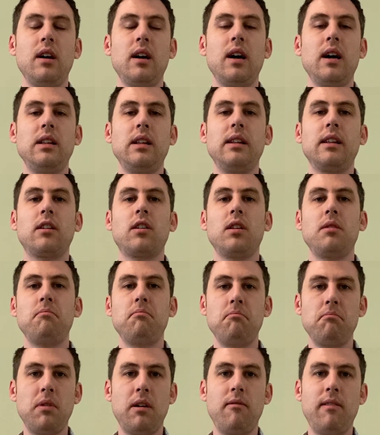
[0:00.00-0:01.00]
And then they're going to
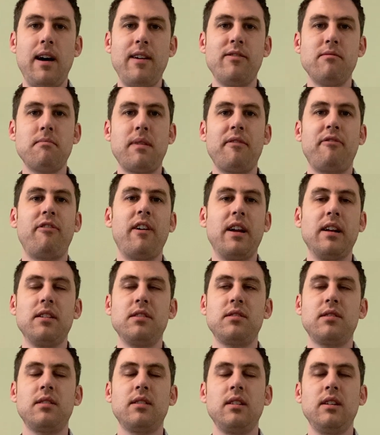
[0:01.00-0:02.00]
arrive at my
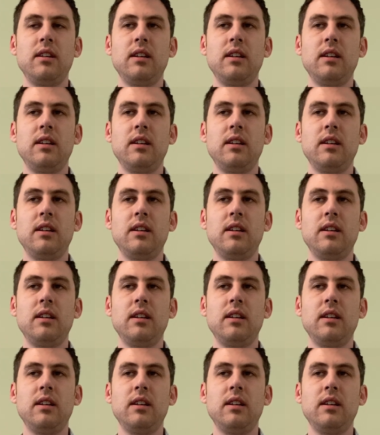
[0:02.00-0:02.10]
friend's.